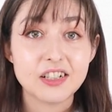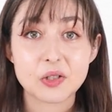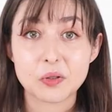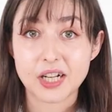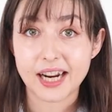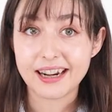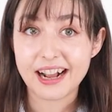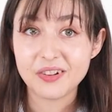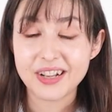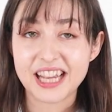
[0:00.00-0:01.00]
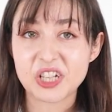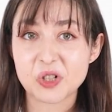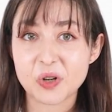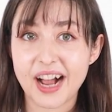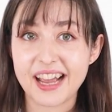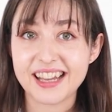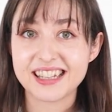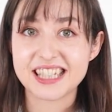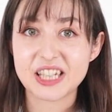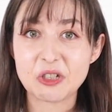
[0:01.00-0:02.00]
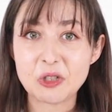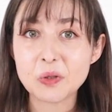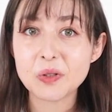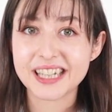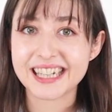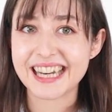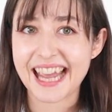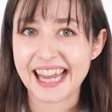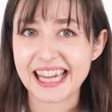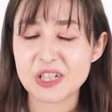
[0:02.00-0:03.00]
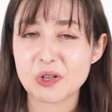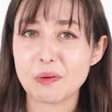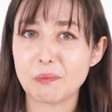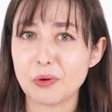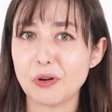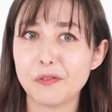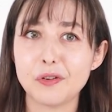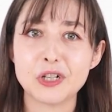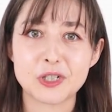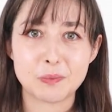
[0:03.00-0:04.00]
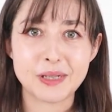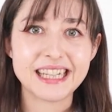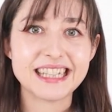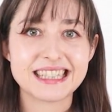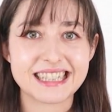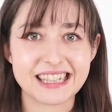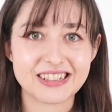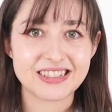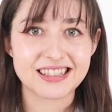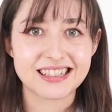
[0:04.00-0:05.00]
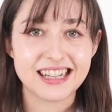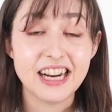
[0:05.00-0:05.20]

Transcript: So check it out and try until you get an A to improve your speaking skills.